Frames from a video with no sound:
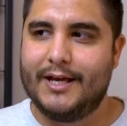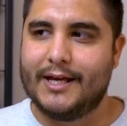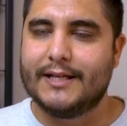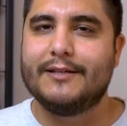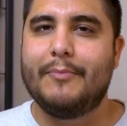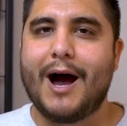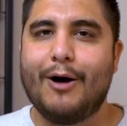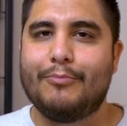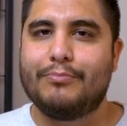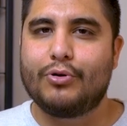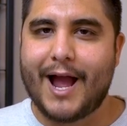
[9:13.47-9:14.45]
it's
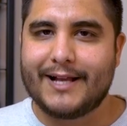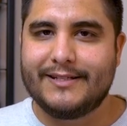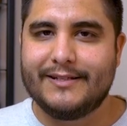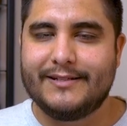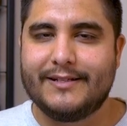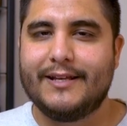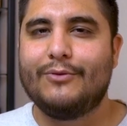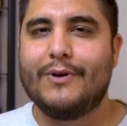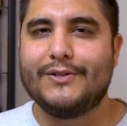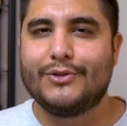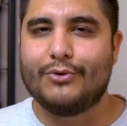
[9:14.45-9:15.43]
about practicing
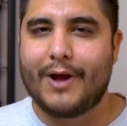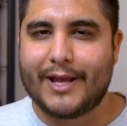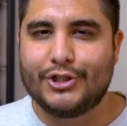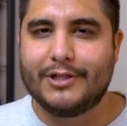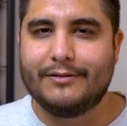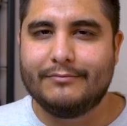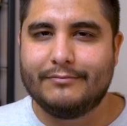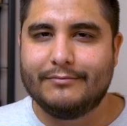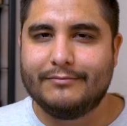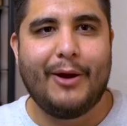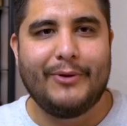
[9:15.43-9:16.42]
resurrection.
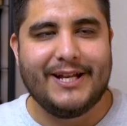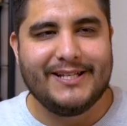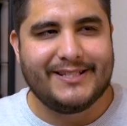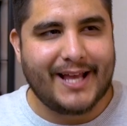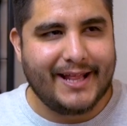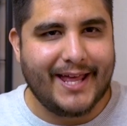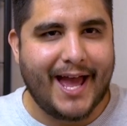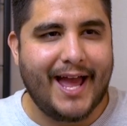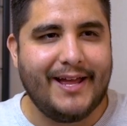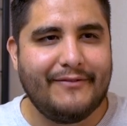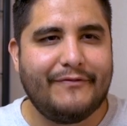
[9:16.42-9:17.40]
And when he said
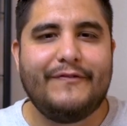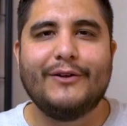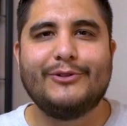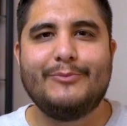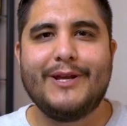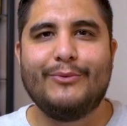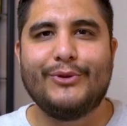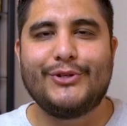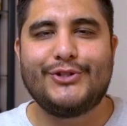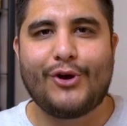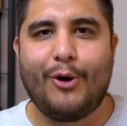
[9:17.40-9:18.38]
that, it filled me
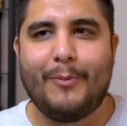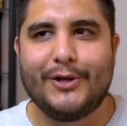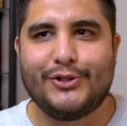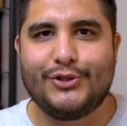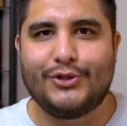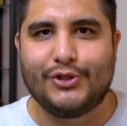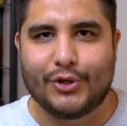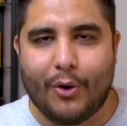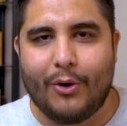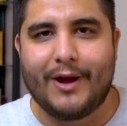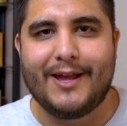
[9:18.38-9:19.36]
with so much
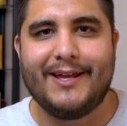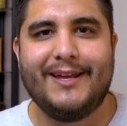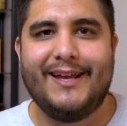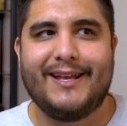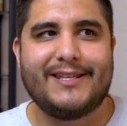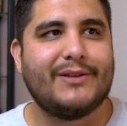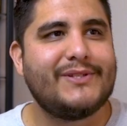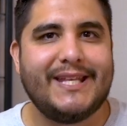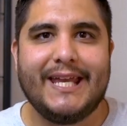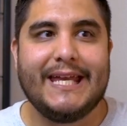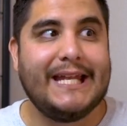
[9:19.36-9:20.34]
joy because I was
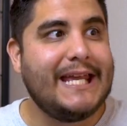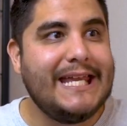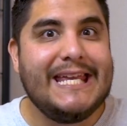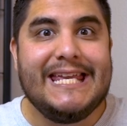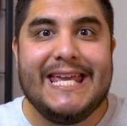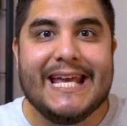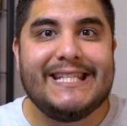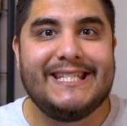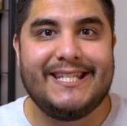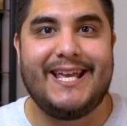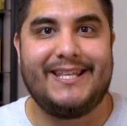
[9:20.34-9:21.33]
thinking, he
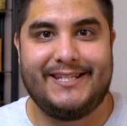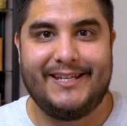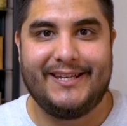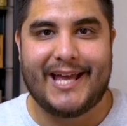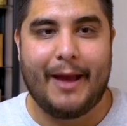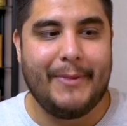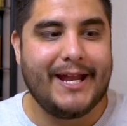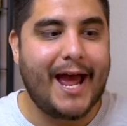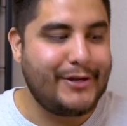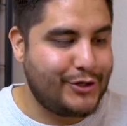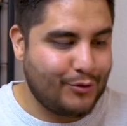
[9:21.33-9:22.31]
gets it. I may
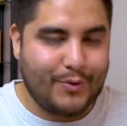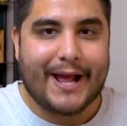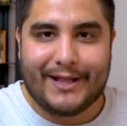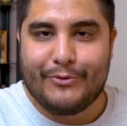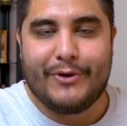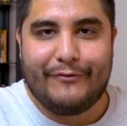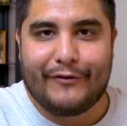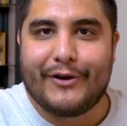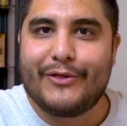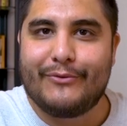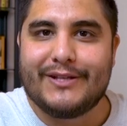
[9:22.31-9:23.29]
not directly
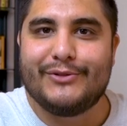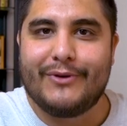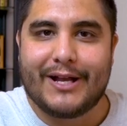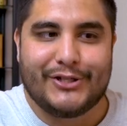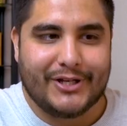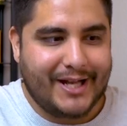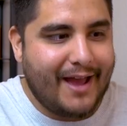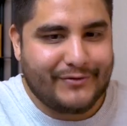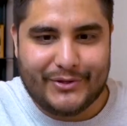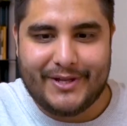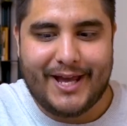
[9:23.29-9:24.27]
refer to the resurrection
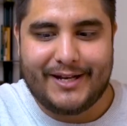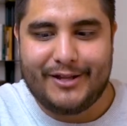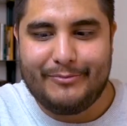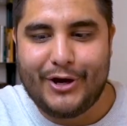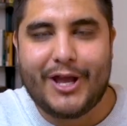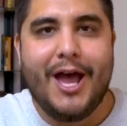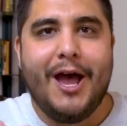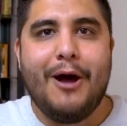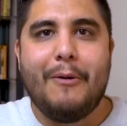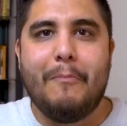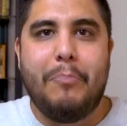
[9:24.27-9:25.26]
after the end of the book,
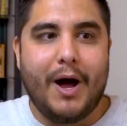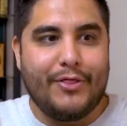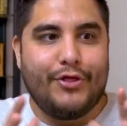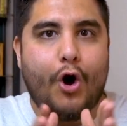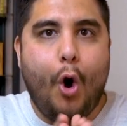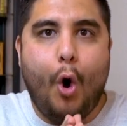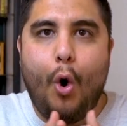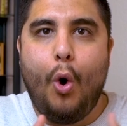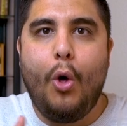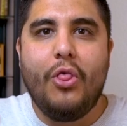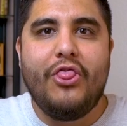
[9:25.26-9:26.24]
but the
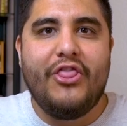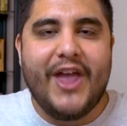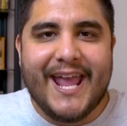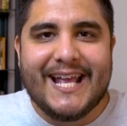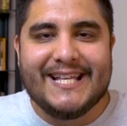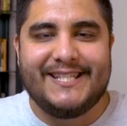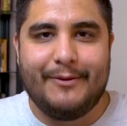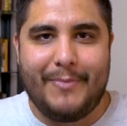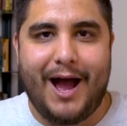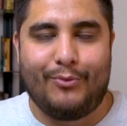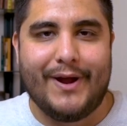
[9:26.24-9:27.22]
whole thing is
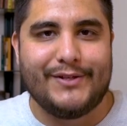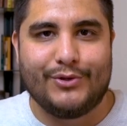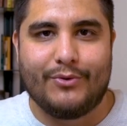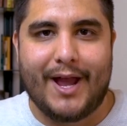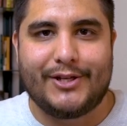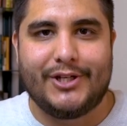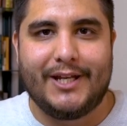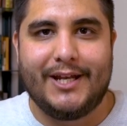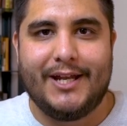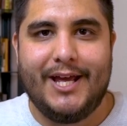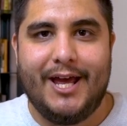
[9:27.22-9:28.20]
about
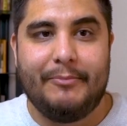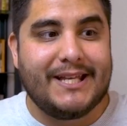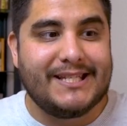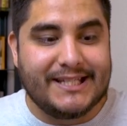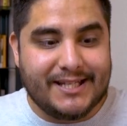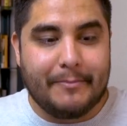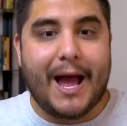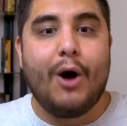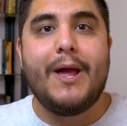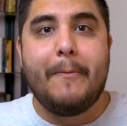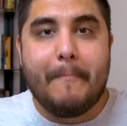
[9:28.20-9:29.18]
resurrection because it's
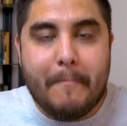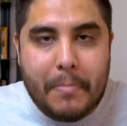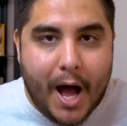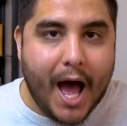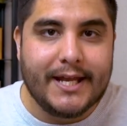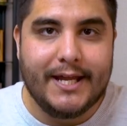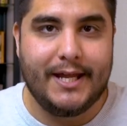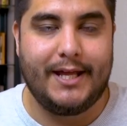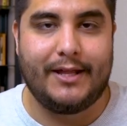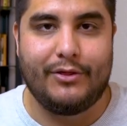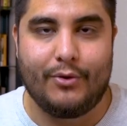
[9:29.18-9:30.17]
about
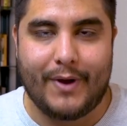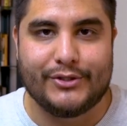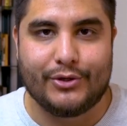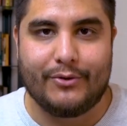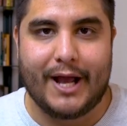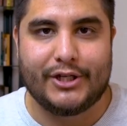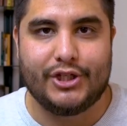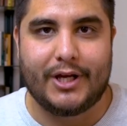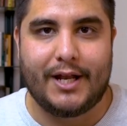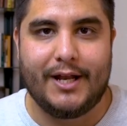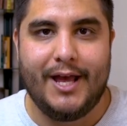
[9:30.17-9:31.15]
embodying the
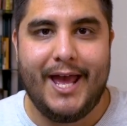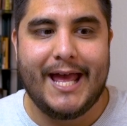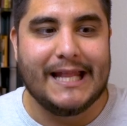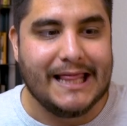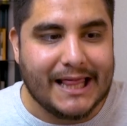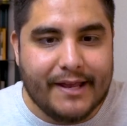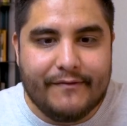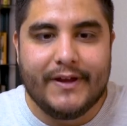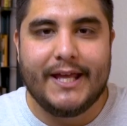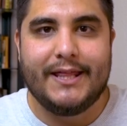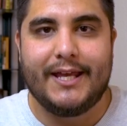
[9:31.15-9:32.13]
resurrection and
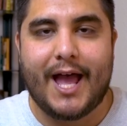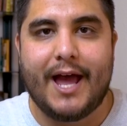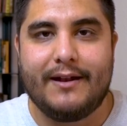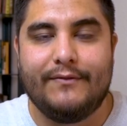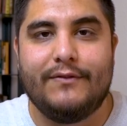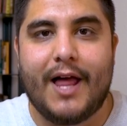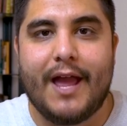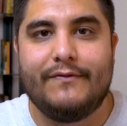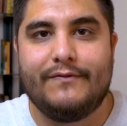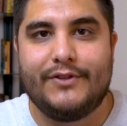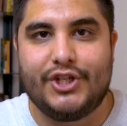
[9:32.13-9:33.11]
living the kind of
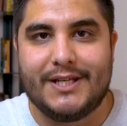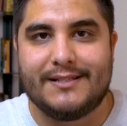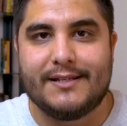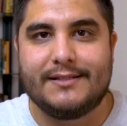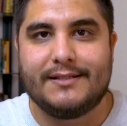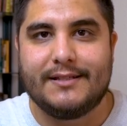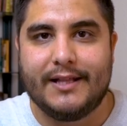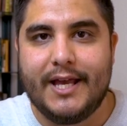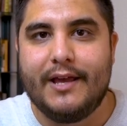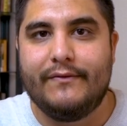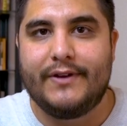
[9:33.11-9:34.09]
life Jesus
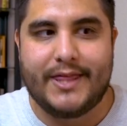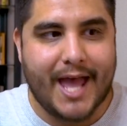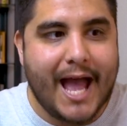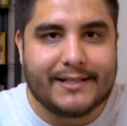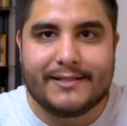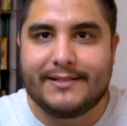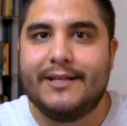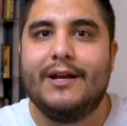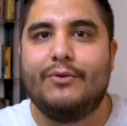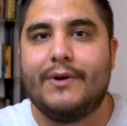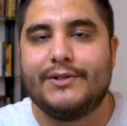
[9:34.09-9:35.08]
lived. That's
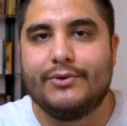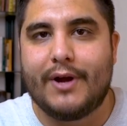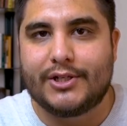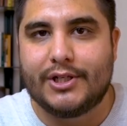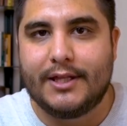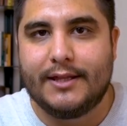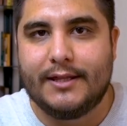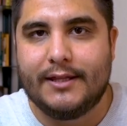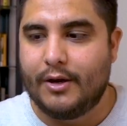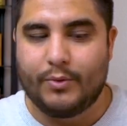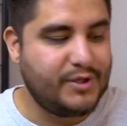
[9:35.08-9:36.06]
resurrection,
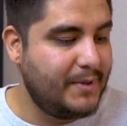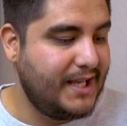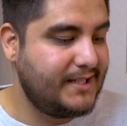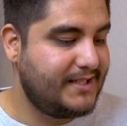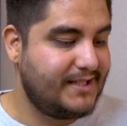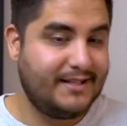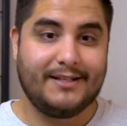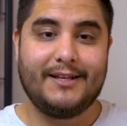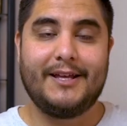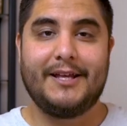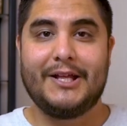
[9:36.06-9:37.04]
which means
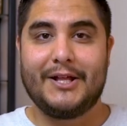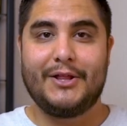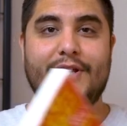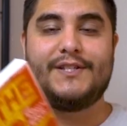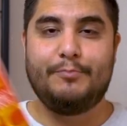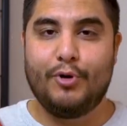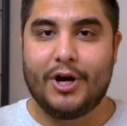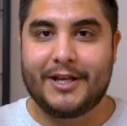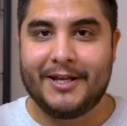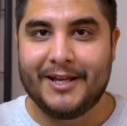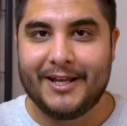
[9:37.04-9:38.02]
this
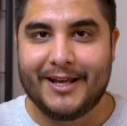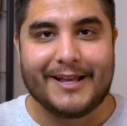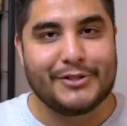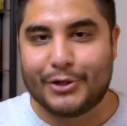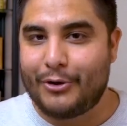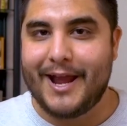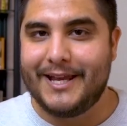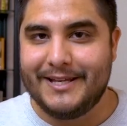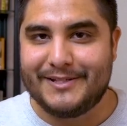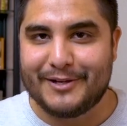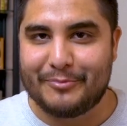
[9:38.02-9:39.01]
book is a great
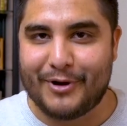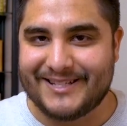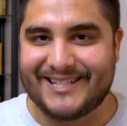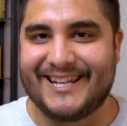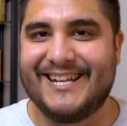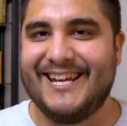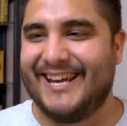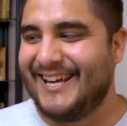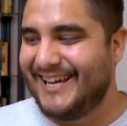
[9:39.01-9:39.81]
Easter present.